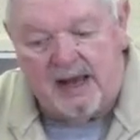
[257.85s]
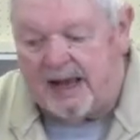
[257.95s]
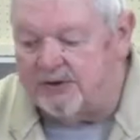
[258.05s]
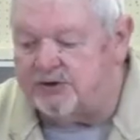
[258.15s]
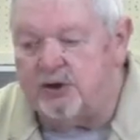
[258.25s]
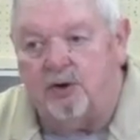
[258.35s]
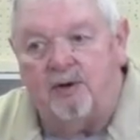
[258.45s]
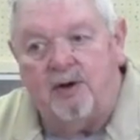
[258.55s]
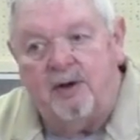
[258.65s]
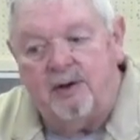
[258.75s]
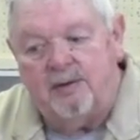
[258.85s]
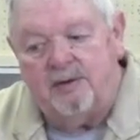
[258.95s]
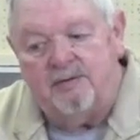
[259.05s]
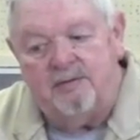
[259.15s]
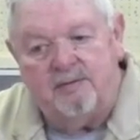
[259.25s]
And so
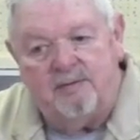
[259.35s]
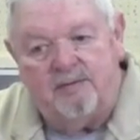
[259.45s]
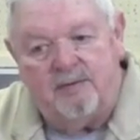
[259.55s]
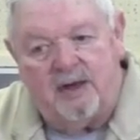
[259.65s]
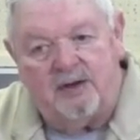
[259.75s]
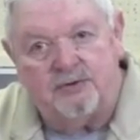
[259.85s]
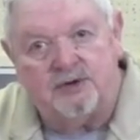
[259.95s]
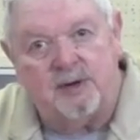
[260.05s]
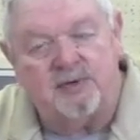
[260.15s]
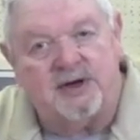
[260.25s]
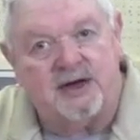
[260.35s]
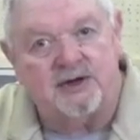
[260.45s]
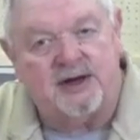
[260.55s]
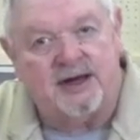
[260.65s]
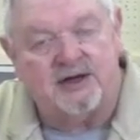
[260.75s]
some
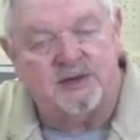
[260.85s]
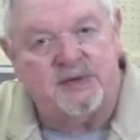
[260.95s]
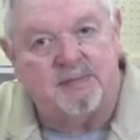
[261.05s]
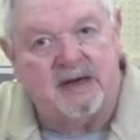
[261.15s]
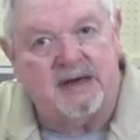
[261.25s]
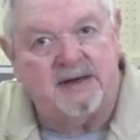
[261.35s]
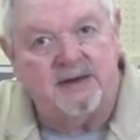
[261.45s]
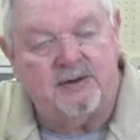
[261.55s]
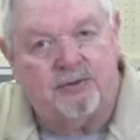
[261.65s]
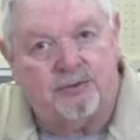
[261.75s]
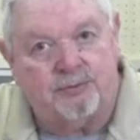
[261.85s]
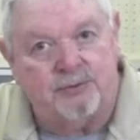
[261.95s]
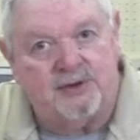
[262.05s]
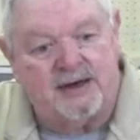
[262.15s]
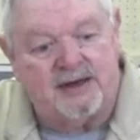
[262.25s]
connection has to be made
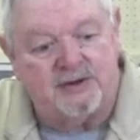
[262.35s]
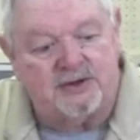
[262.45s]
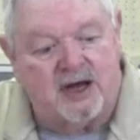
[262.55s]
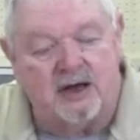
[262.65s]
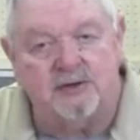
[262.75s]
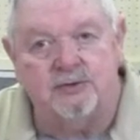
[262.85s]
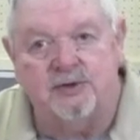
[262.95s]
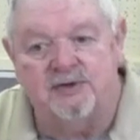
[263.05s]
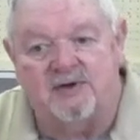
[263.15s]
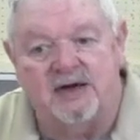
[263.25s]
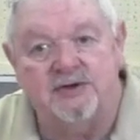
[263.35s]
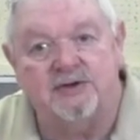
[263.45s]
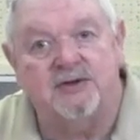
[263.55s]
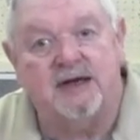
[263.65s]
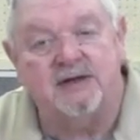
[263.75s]
through that headstock to a
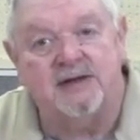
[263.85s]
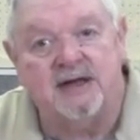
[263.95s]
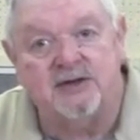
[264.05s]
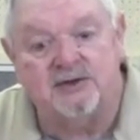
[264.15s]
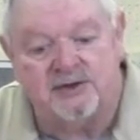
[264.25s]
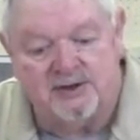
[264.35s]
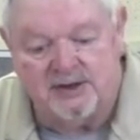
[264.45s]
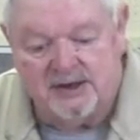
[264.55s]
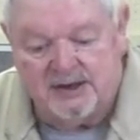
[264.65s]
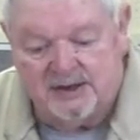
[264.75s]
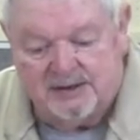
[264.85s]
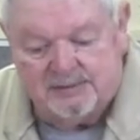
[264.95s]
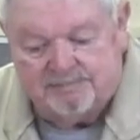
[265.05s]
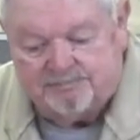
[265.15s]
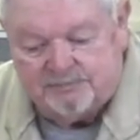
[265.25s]
device that connects
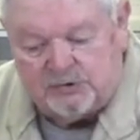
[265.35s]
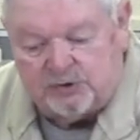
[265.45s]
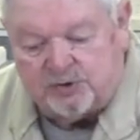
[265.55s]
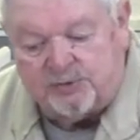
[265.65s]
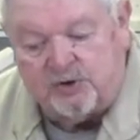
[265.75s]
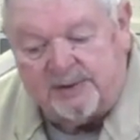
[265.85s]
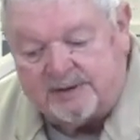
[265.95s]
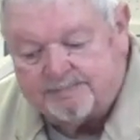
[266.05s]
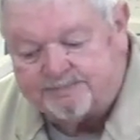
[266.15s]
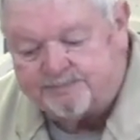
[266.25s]
to some tubing.